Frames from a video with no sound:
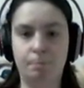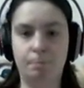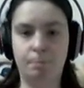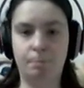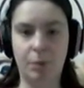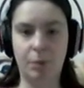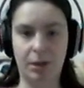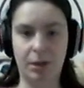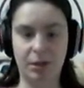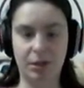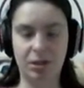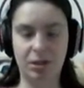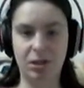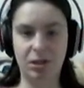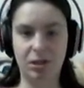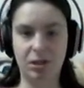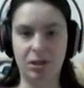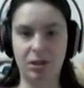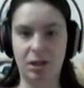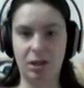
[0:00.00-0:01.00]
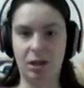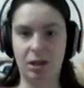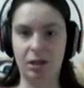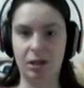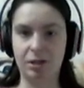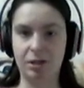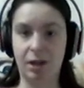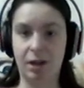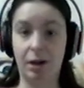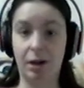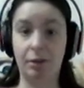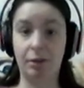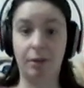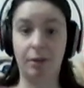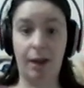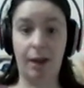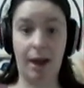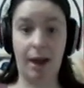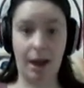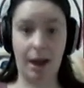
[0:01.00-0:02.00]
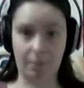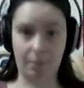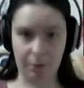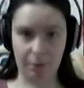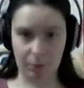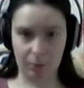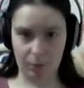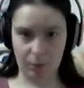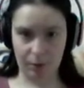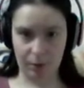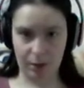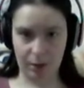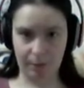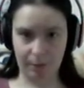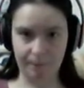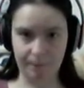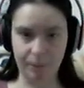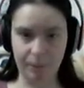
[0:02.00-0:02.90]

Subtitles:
but he's not entirely happy with it.